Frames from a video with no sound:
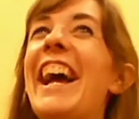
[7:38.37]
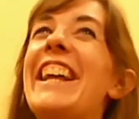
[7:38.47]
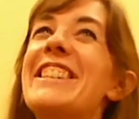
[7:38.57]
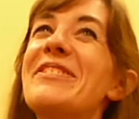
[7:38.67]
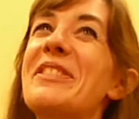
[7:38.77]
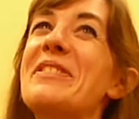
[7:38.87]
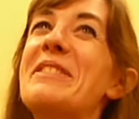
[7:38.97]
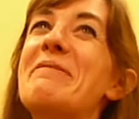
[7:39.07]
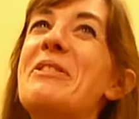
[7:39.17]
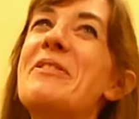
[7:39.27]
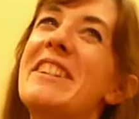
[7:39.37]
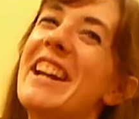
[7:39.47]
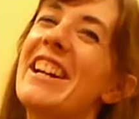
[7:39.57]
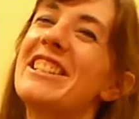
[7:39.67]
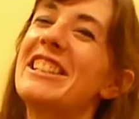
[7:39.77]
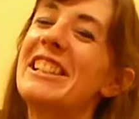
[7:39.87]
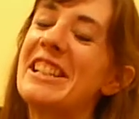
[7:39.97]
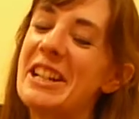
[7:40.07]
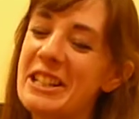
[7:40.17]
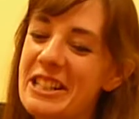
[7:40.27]
It's from a movie,
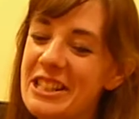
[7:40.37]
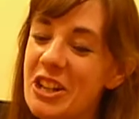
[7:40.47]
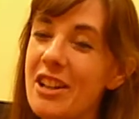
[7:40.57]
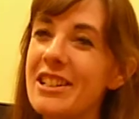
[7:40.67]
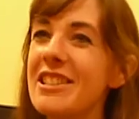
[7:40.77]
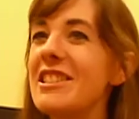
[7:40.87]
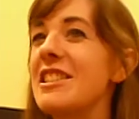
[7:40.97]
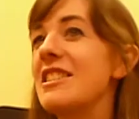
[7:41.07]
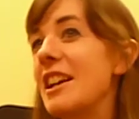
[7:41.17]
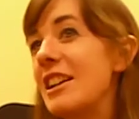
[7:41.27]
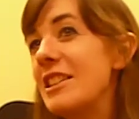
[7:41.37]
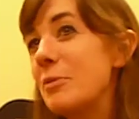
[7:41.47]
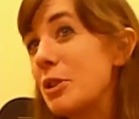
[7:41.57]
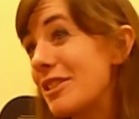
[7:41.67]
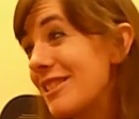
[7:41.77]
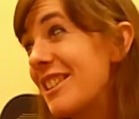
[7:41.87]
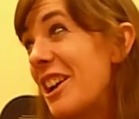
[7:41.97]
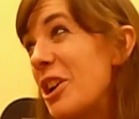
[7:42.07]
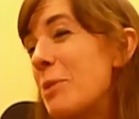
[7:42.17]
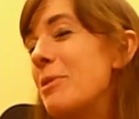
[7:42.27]
actually. It's Gone in 60 Seconds, which is a
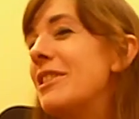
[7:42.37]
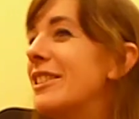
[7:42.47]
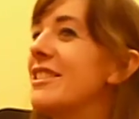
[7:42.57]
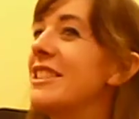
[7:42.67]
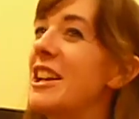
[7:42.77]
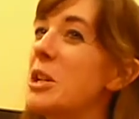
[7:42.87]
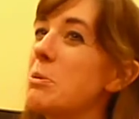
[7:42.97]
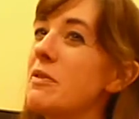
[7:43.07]
terrible Nicolas Cage movie.